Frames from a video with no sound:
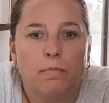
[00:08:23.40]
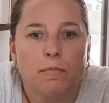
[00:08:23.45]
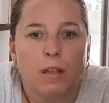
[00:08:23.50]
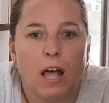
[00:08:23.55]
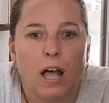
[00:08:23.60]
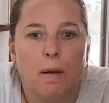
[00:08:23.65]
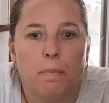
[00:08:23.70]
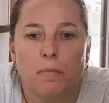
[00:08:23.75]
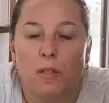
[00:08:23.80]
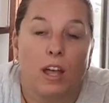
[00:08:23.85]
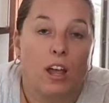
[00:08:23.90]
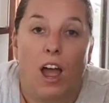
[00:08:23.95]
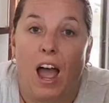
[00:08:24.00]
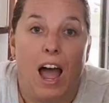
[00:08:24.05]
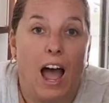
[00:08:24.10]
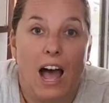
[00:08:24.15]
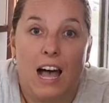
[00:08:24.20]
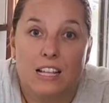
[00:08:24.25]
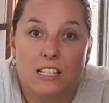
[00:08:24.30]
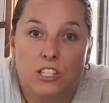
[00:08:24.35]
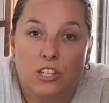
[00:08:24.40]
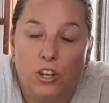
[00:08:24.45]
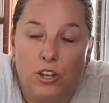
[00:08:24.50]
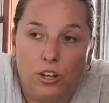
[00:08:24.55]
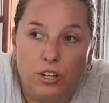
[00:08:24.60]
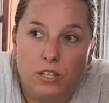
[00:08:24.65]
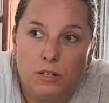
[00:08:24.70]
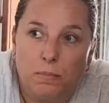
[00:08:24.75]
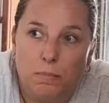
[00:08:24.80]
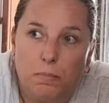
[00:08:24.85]
I asked
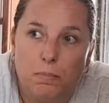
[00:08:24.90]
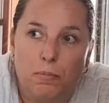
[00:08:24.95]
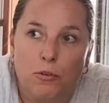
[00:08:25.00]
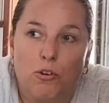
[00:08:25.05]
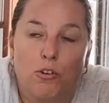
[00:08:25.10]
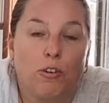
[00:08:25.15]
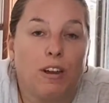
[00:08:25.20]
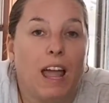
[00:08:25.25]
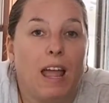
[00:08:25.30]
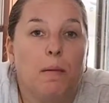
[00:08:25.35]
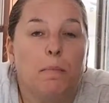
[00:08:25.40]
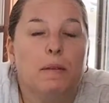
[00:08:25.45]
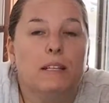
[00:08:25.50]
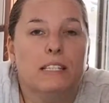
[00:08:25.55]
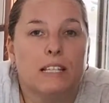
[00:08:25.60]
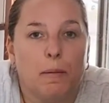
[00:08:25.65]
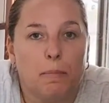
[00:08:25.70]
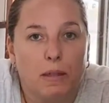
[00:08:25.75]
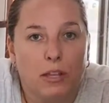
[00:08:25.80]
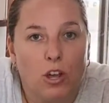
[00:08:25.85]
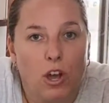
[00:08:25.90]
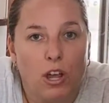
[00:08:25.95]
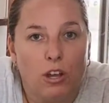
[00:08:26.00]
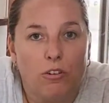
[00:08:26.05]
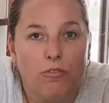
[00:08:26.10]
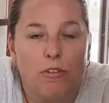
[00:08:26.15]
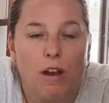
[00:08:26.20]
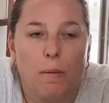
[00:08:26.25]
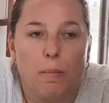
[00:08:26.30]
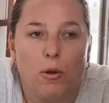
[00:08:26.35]
her to create me something I
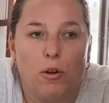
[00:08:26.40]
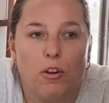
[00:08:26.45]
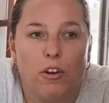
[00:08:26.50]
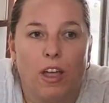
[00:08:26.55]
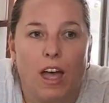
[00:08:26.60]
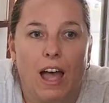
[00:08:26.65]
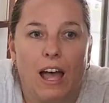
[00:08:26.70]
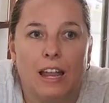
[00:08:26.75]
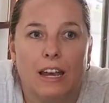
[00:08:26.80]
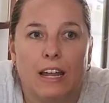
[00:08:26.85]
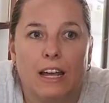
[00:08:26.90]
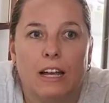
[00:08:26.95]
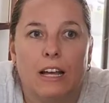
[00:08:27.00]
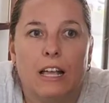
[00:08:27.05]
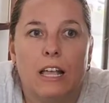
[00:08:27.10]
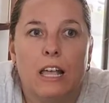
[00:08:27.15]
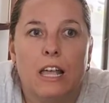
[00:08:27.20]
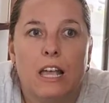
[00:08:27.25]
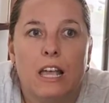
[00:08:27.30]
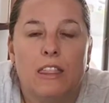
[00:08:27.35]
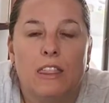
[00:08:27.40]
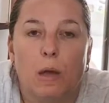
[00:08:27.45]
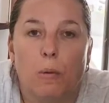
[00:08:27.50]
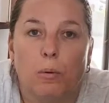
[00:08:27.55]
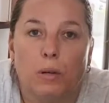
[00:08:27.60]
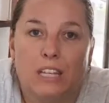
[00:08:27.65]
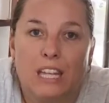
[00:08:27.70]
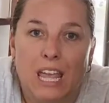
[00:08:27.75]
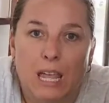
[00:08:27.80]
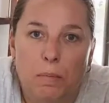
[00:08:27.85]
could rub on the udder that
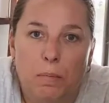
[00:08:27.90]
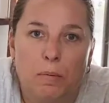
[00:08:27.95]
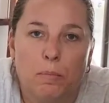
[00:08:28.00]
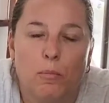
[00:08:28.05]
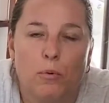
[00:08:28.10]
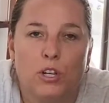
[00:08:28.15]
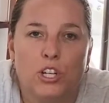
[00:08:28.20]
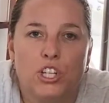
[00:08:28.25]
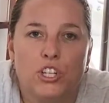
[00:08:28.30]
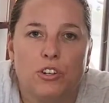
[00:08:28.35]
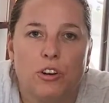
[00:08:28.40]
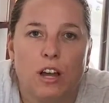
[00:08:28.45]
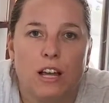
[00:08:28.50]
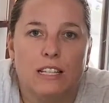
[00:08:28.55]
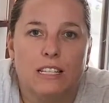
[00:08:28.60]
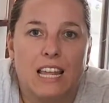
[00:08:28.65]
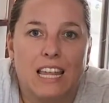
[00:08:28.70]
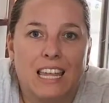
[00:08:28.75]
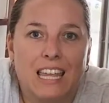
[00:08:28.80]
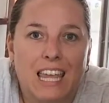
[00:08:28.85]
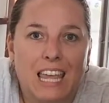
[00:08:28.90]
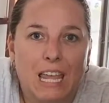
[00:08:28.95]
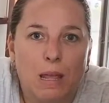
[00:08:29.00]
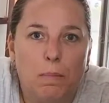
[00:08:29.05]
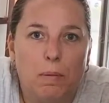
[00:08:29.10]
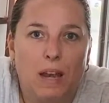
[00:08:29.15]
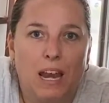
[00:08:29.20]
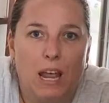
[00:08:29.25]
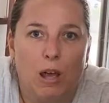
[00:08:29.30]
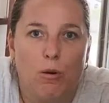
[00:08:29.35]
would keep it moisturized and
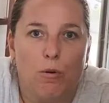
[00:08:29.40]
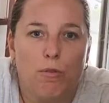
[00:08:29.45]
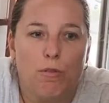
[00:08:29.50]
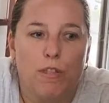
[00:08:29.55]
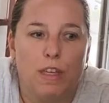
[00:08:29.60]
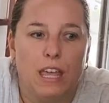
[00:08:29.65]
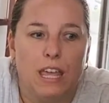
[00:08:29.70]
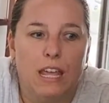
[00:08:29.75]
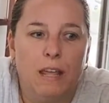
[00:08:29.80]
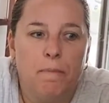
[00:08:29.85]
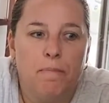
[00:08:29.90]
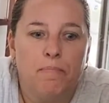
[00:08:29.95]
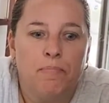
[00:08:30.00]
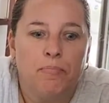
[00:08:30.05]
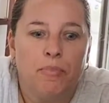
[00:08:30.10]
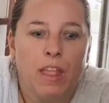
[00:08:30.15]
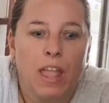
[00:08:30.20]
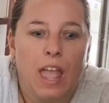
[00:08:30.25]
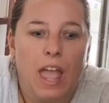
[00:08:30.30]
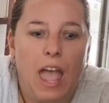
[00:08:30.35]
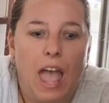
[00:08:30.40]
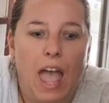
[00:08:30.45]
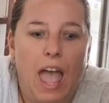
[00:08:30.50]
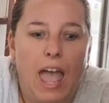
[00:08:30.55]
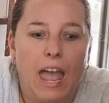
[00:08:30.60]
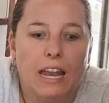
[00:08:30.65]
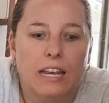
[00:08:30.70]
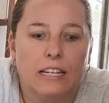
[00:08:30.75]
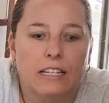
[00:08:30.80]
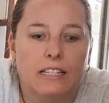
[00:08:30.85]
keep it healthy
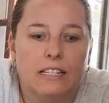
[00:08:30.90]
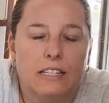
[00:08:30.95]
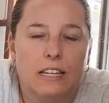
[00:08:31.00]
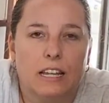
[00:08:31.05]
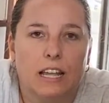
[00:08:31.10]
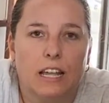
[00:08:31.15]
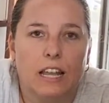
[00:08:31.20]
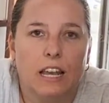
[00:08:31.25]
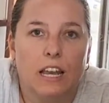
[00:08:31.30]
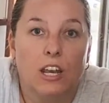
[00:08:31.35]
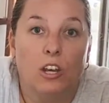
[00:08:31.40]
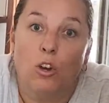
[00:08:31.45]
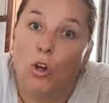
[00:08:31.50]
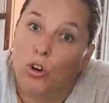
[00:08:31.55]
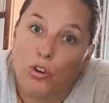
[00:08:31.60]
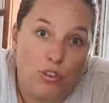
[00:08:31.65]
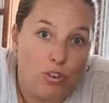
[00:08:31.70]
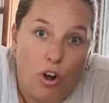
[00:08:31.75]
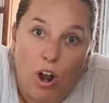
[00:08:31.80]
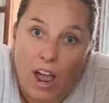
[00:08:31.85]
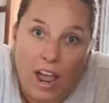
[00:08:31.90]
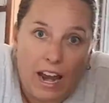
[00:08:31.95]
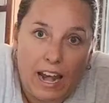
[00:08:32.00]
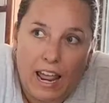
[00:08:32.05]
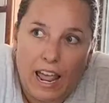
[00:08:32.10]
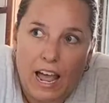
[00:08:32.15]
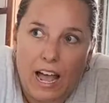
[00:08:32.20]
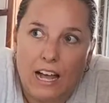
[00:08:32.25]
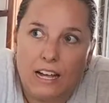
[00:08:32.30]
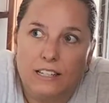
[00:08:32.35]
and not dry it
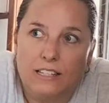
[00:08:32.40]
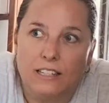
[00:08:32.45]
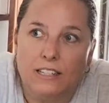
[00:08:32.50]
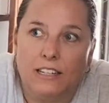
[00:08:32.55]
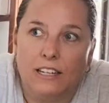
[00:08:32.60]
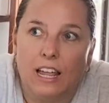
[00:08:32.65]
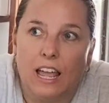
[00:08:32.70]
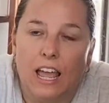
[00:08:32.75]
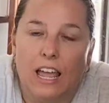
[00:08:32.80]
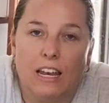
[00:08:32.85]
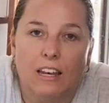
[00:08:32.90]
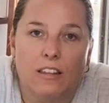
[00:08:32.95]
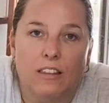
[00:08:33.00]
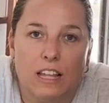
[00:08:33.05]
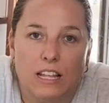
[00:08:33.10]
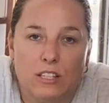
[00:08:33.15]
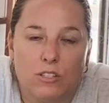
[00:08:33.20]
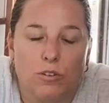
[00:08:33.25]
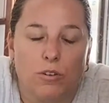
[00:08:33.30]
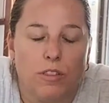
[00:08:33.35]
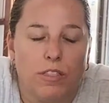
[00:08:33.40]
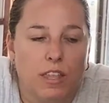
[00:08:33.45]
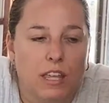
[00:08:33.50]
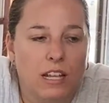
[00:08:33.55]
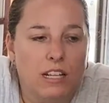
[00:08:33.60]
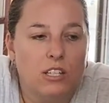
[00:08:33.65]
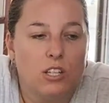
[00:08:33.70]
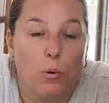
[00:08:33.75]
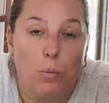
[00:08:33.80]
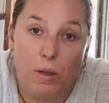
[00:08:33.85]
out and that sort of
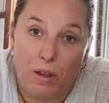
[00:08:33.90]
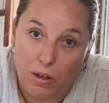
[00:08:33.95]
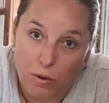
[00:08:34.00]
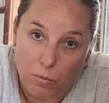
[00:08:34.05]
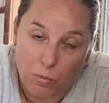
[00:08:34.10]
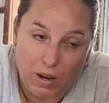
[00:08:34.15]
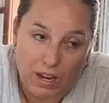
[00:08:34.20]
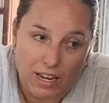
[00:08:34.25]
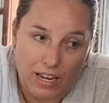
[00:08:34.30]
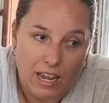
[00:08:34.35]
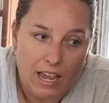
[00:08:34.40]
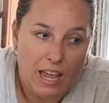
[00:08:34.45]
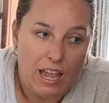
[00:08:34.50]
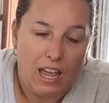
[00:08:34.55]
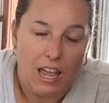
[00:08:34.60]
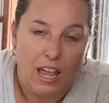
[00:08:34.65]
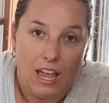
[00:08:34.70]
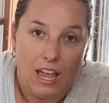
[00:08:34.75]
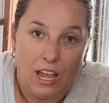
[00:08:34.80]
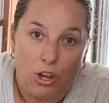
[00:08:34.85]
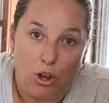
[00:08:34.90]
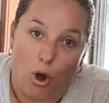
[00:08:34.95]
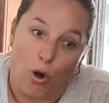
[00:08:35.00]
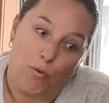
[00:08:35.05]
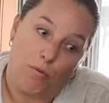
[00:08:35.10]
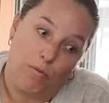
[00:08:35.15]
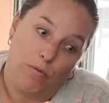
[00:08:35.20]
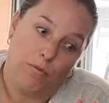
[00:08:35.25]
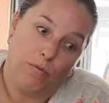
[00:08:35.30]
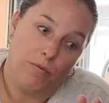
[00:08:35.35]
thing. So we
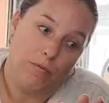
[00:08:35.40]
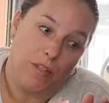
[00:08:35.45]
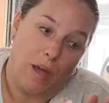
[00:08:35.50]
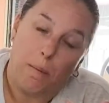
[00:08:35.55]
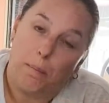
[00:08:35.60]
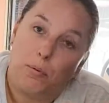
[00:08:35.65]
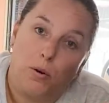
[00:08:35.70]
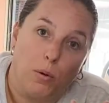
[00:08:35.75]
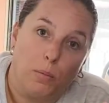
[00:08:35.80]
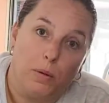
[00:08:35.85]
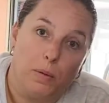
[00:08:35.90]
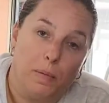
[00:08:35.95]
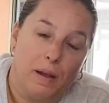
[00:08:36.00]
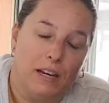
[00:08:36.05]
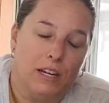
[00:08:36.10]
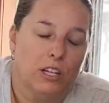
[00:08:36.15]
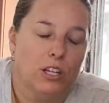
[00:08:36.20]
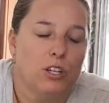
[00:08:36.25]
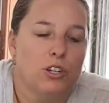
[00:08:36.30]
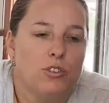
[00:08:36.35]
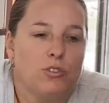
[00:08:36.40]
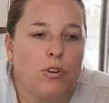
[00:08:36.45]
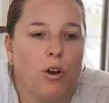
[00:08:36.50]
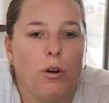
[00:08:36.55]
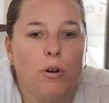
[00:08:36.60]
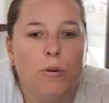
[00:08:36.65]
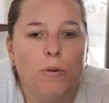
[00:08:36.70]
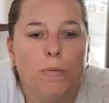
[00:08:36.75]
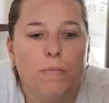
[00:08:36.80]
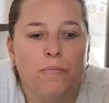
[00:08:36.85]
got that problem under
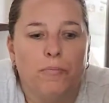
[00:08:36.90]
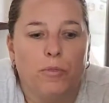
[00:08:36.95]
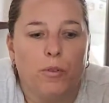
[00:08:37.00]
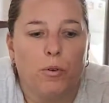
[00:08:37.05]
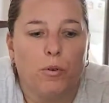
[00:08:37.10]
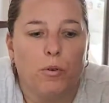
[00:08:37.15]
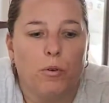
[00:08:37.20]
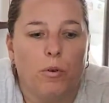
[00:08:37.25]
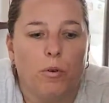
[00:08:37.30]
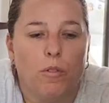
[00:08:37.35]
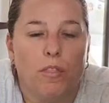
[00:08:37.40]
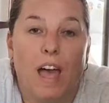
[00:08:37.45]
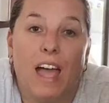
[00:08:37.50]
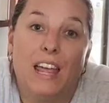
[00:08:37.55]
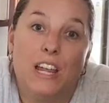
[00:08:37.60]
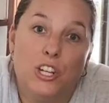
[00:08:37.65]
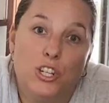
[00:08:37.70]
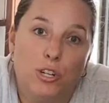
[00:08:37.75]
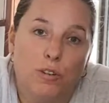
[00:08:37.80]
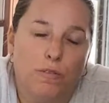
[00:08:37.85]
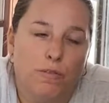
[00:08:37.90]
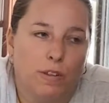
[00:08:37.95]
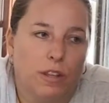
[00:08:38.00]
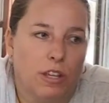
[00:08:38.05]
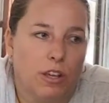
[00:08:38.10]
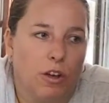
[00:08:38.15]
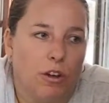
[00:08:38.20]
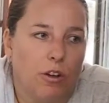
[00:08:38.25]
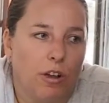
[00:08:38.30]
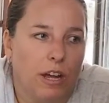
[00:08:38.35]
control, or that issue for the
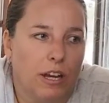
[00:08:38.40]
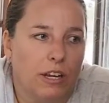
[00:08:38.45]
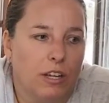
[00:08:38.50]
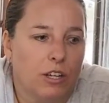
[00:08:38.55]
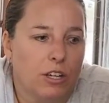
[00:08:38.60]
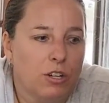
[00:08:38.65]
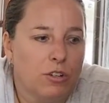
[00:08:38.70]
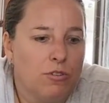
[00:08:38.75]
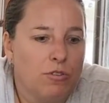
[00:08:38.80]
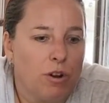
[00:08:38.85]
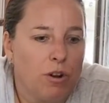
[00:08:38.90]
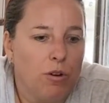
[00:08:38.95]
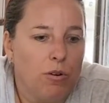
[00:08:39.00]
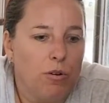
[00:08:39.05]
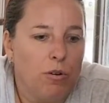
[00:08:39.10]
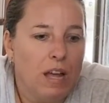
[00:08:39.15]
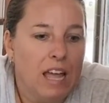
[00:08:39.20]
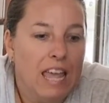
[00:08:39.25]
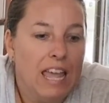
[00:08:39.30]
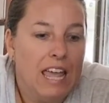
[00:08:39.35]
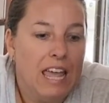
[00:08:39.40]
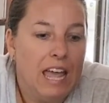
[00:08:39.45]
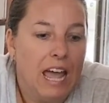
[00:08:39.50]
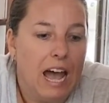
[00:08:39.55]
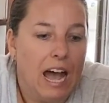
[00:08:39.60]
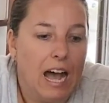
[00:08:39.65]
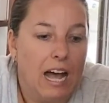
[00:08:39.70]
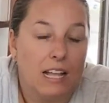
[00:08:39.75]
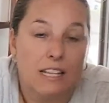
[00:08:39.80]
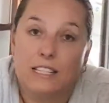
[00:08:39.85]
goat under control.
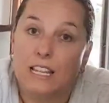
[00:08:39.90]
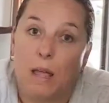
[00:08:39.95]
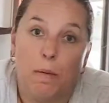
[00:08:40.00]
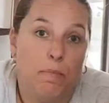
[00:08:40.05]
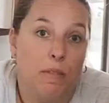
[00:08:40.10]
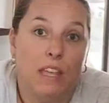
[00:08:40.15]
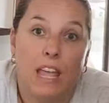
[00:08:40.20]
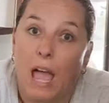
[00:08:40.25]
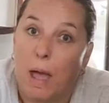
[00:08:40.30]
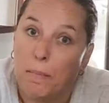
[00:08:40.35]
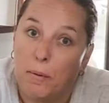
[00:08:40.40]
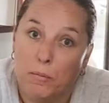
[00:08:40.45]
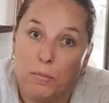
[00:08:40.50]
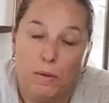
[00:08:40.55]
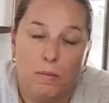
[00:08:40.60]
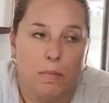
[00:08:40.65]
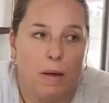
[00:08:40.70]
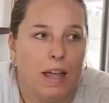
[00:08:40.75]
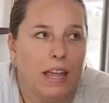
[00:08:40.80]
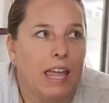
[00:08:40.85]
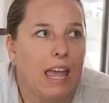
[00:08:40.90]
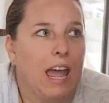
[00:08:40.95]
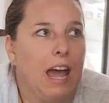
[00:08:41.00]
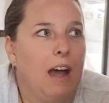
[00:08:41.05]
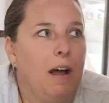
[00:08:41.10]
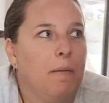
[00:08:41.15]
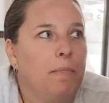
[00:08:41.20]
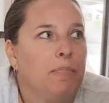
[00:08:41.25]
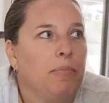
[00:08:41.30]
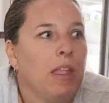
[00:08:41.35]
Same thing happened with my
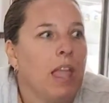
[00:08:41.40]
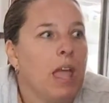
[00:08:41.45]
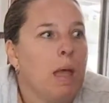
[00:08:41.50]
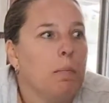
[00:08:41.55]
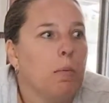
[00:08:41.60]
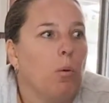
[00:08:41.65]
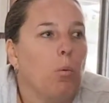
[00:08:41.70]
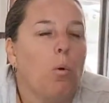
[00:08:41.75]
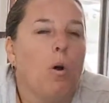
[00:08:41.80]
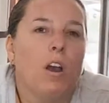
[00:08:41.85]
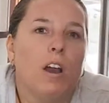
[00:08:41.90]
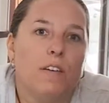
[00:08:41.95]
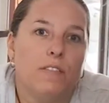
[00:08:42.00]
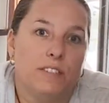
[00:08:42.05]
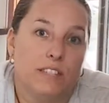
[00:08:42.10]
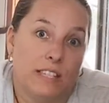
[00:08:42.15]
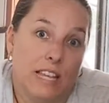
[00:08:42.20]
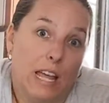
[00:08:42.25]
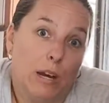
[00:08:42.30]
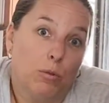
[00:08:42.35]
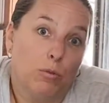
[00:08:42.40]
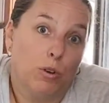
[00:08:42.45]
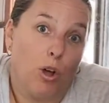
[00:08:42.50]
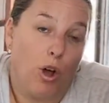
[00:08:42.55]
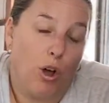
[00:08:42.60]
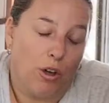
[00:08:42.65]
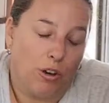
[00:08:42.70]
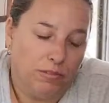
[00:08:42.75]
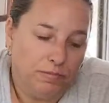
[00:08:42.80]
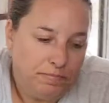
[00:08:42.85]
cow. But what I've settled
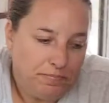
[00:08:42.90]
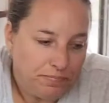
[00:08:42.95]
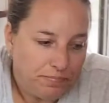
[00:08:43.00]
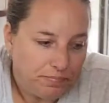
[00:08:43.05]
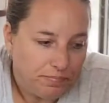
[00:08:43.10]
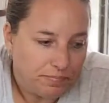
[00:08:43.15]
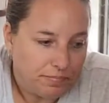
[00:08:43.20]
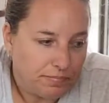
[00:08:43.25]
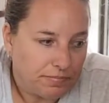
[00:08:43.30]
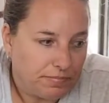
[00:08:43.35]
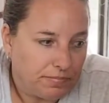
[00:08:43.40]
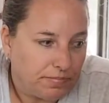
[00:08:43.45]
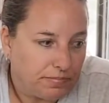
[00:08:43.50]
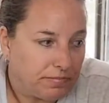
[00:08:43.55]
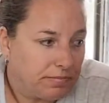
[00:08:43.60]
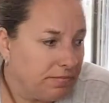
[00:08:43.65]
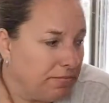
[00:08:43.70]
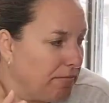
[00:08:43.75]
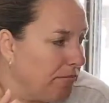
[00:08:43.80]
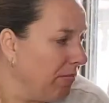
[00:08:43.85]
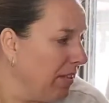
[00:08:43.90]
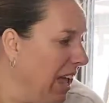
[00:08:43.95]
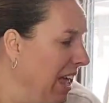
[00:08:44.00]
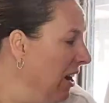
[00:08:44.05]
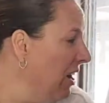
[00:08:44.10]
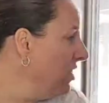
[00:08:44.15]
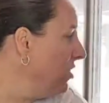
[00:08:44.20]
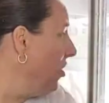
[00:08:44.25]
on, and I